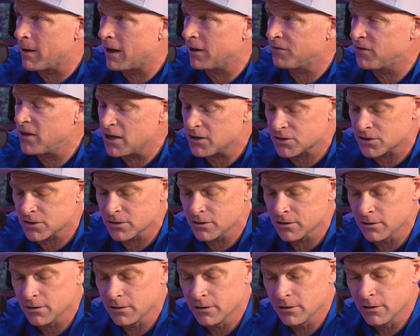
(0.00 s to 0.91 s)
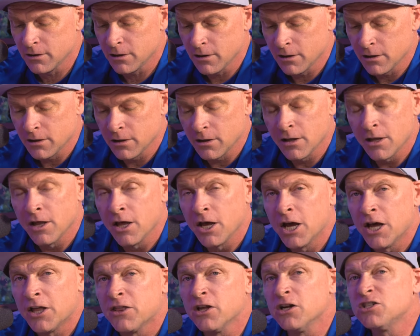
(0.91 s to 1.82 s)
about this.
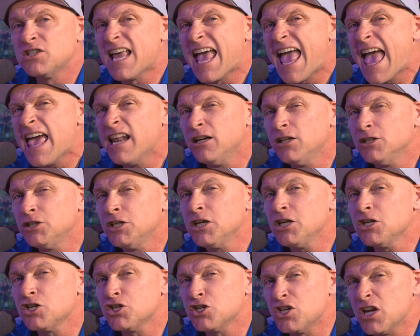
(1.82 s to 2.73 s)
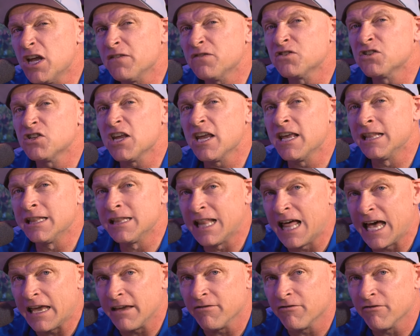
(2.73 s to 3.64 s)
There's energy shifts in
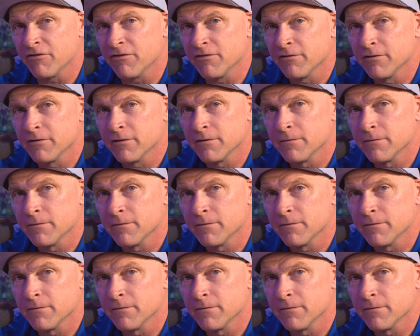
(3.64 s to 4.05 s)
life.